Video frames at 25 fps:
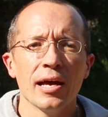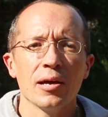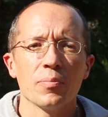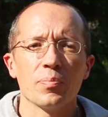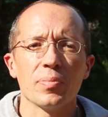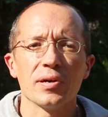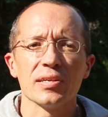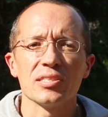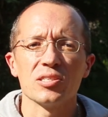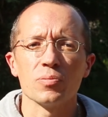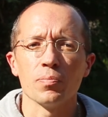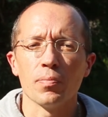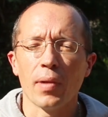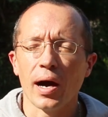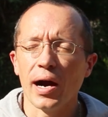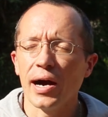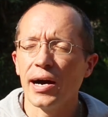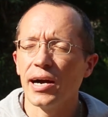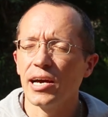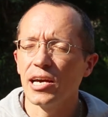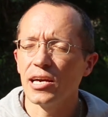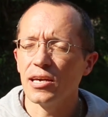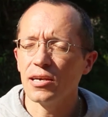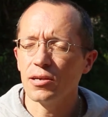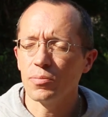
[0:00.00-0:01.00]
but
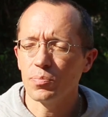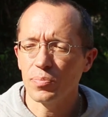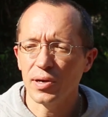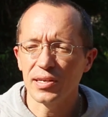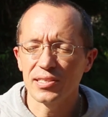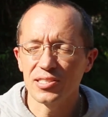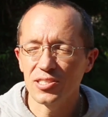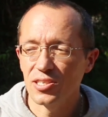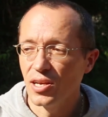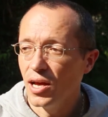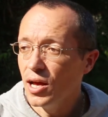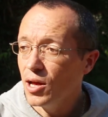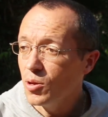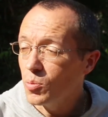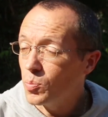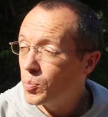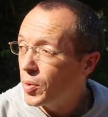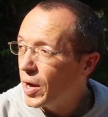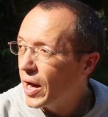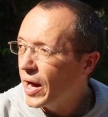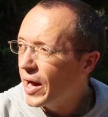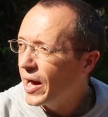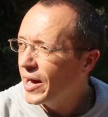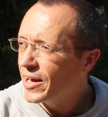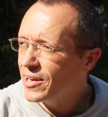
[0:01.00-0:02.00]
my but
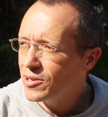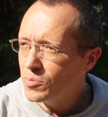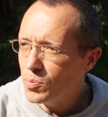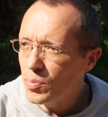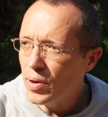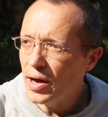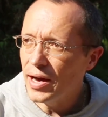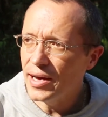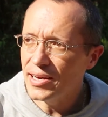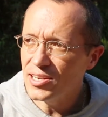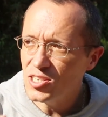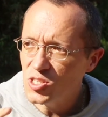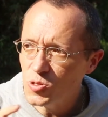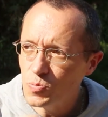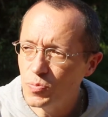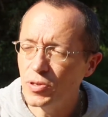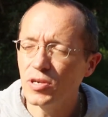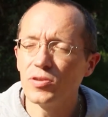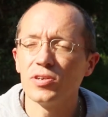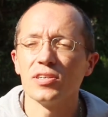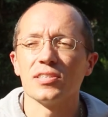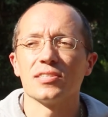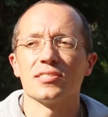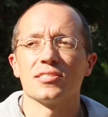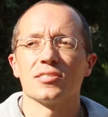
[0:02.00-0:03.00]
by my
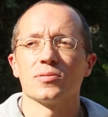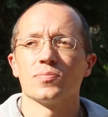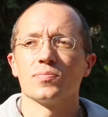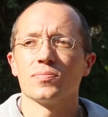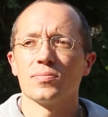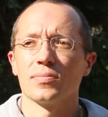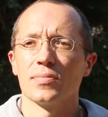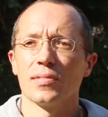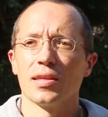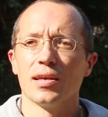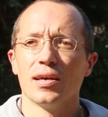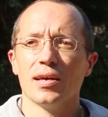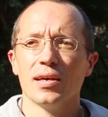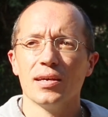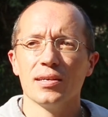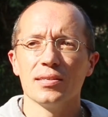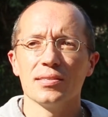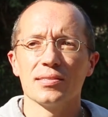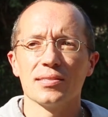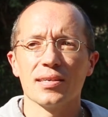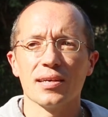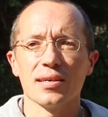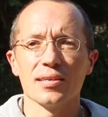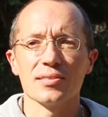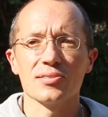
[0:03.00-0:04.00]
spirit,
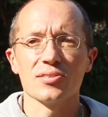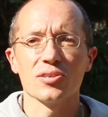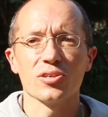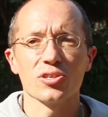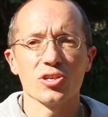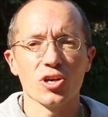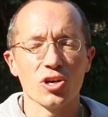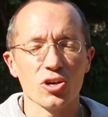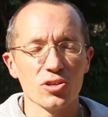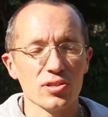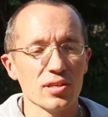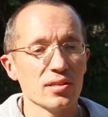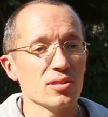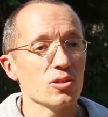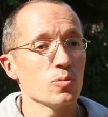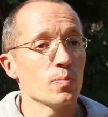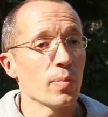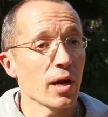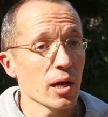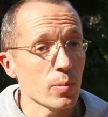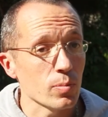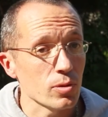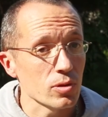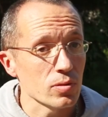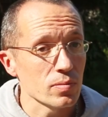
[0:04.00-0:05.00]
says God in the
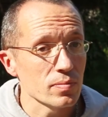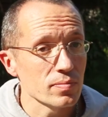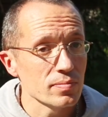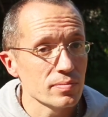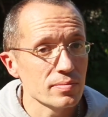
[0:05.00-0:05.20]
Bible.